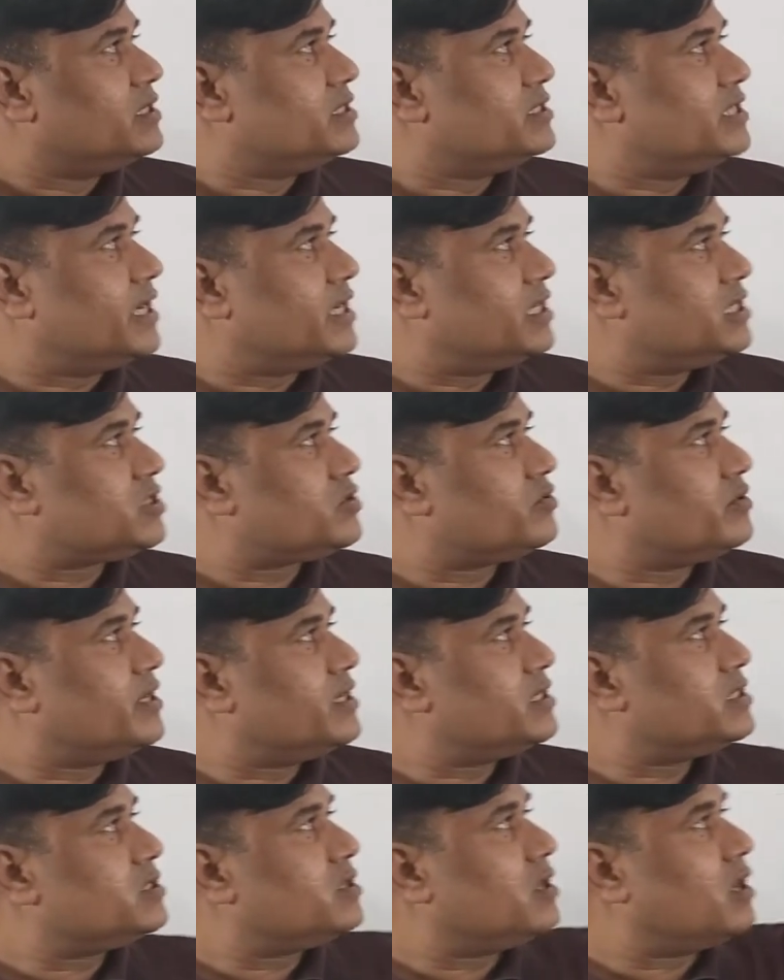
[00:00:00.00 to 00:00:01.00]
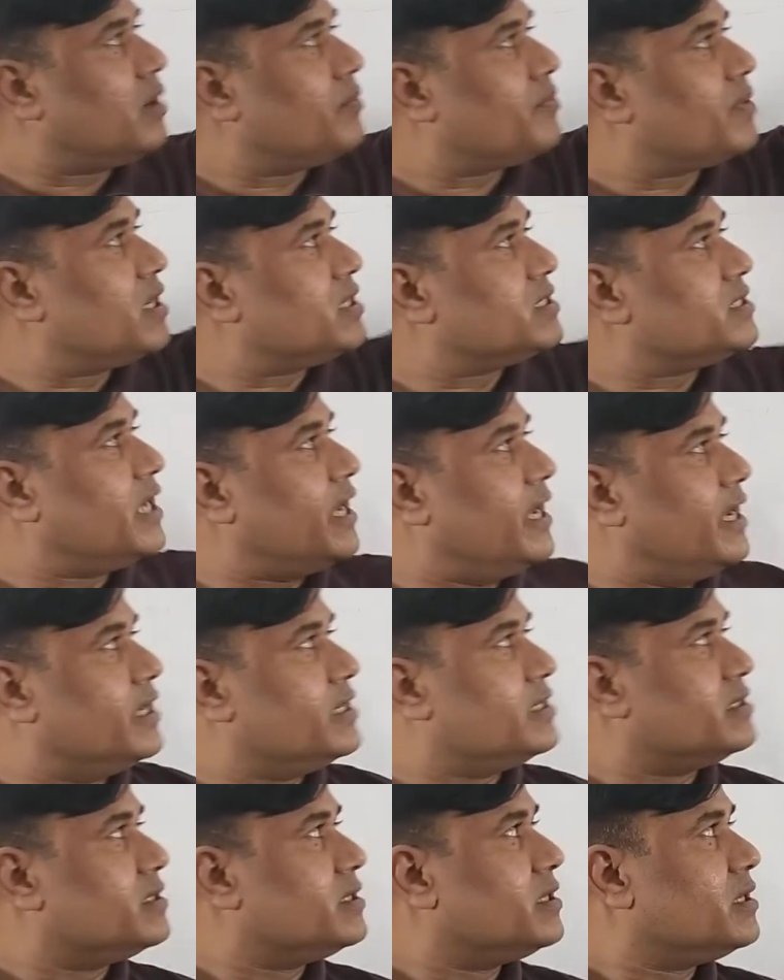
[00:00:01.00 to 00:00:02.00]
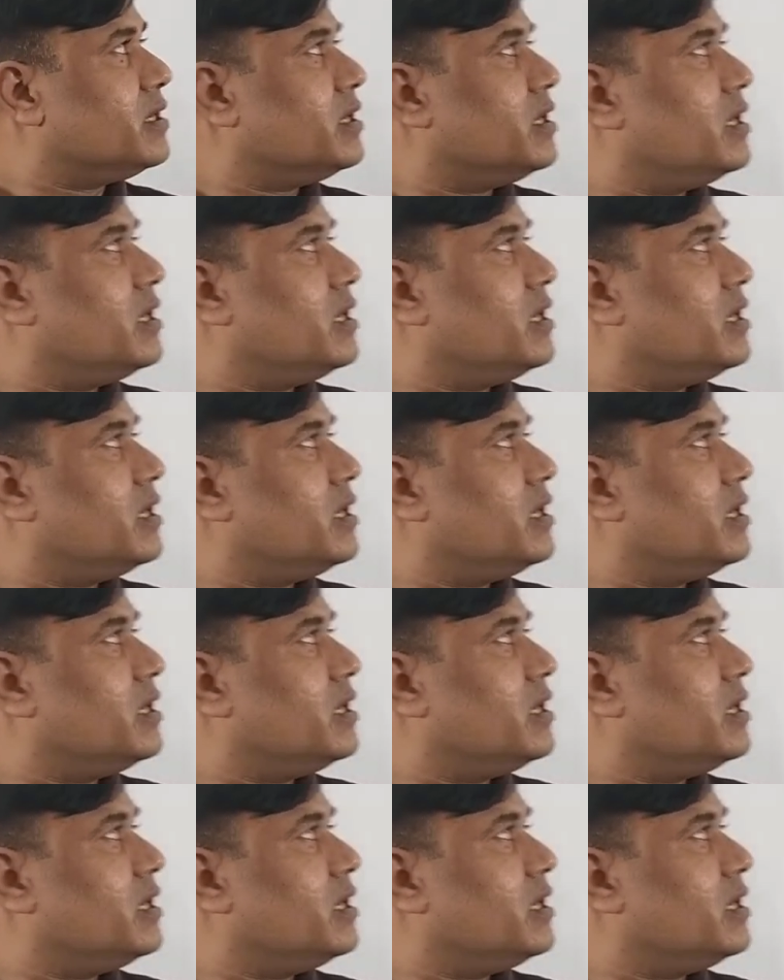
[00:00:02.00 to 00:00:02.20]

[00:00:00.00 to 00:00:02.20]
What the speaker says: Dear students of class 8,